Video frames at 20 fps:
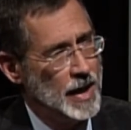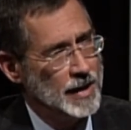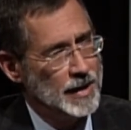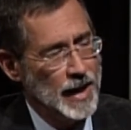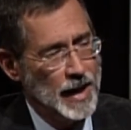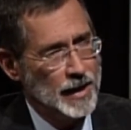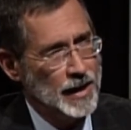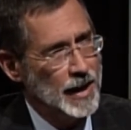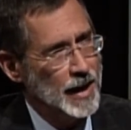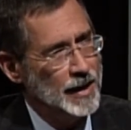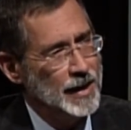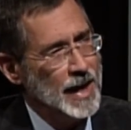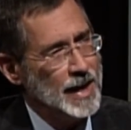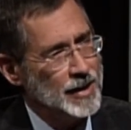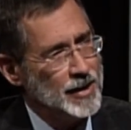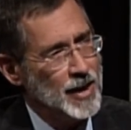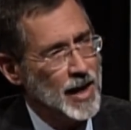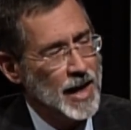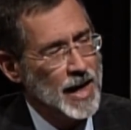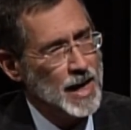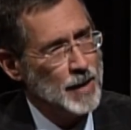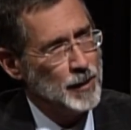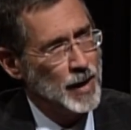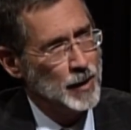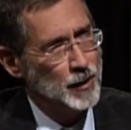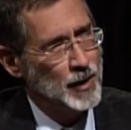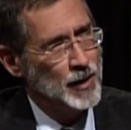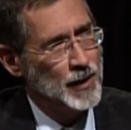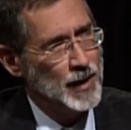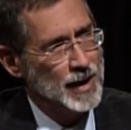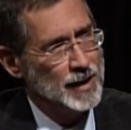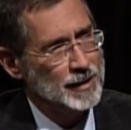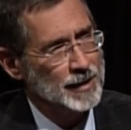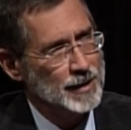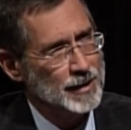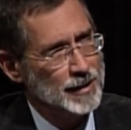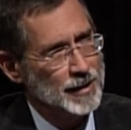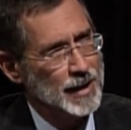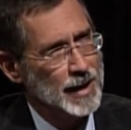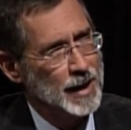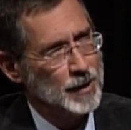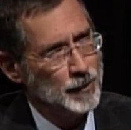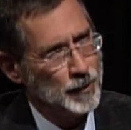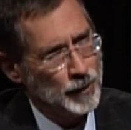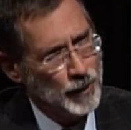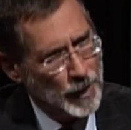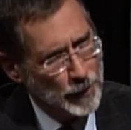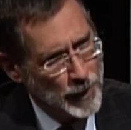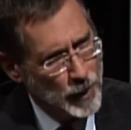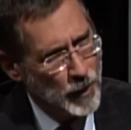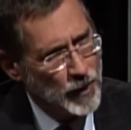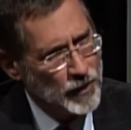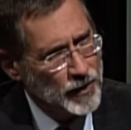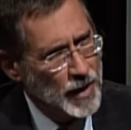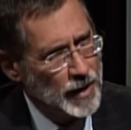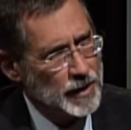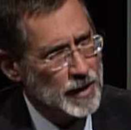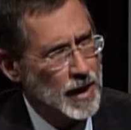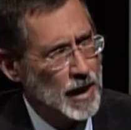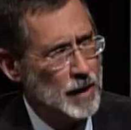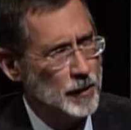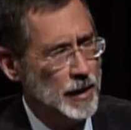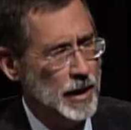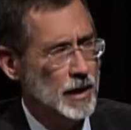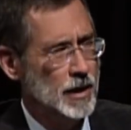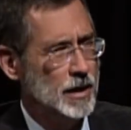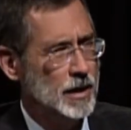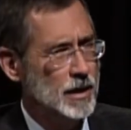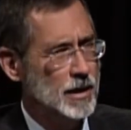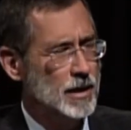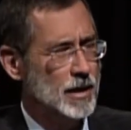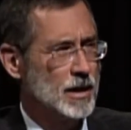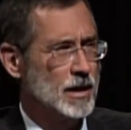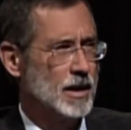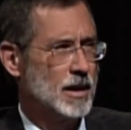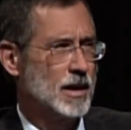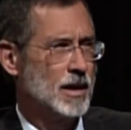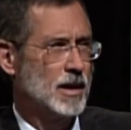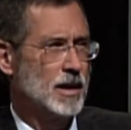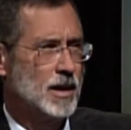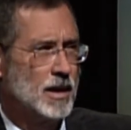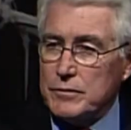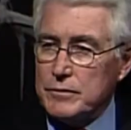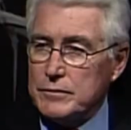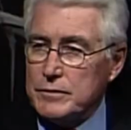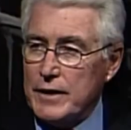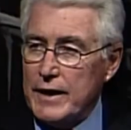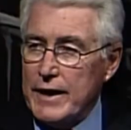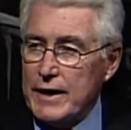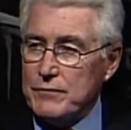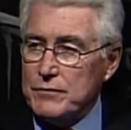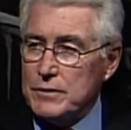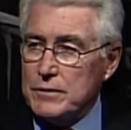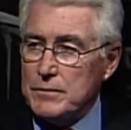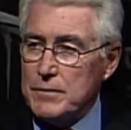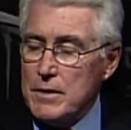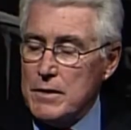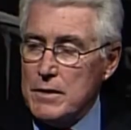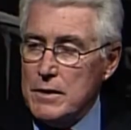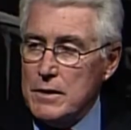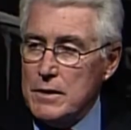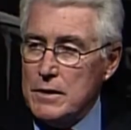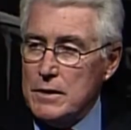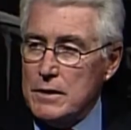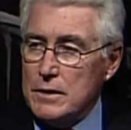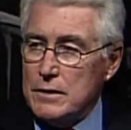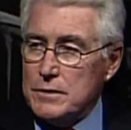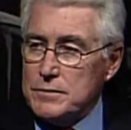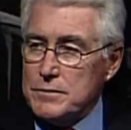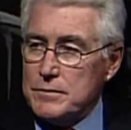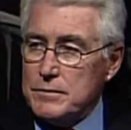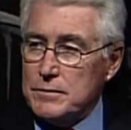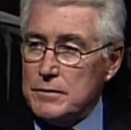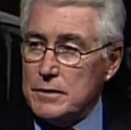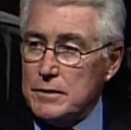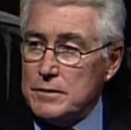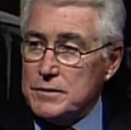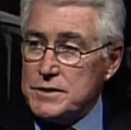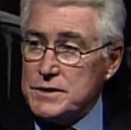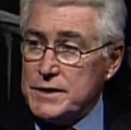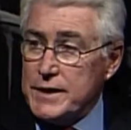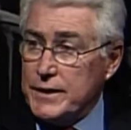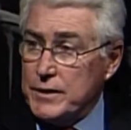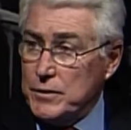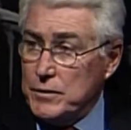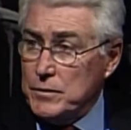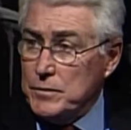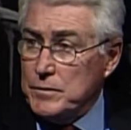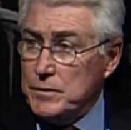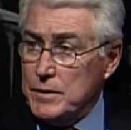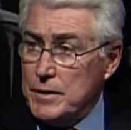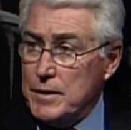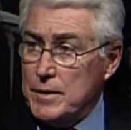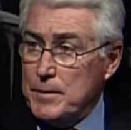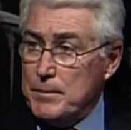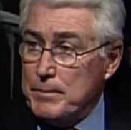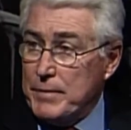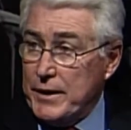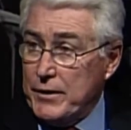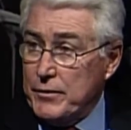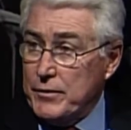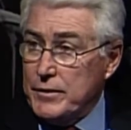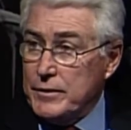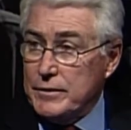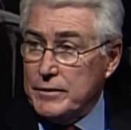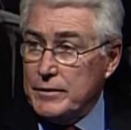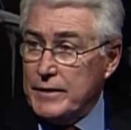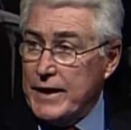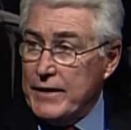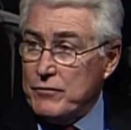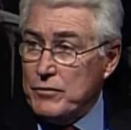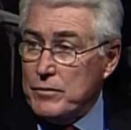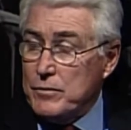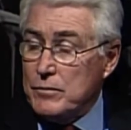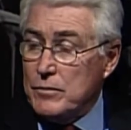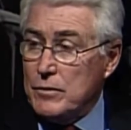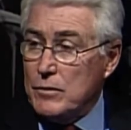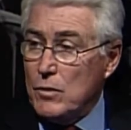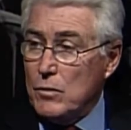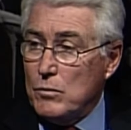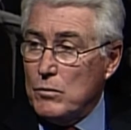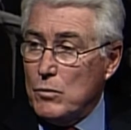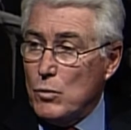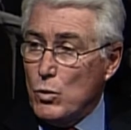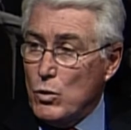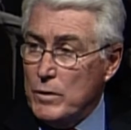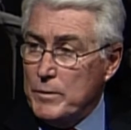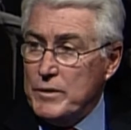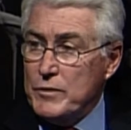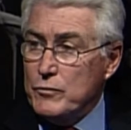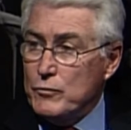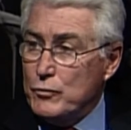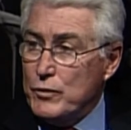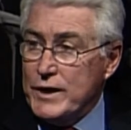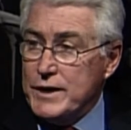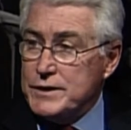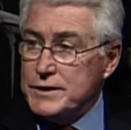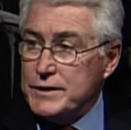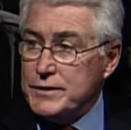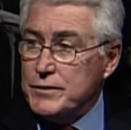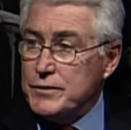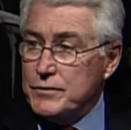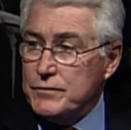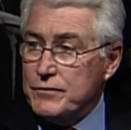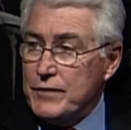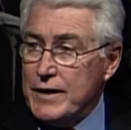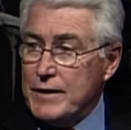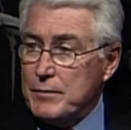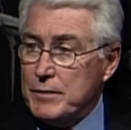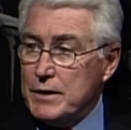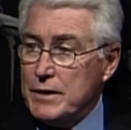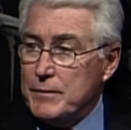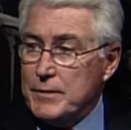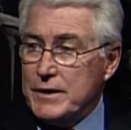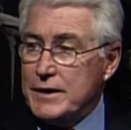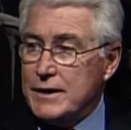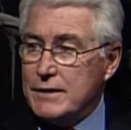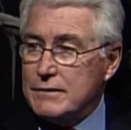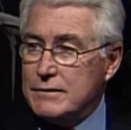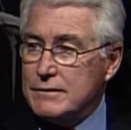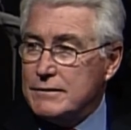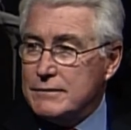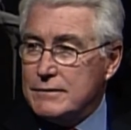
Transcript: That, in that time, I would think, it was unusual. It was very unusual to have a single parent and have a woman raising her family. I mean, that,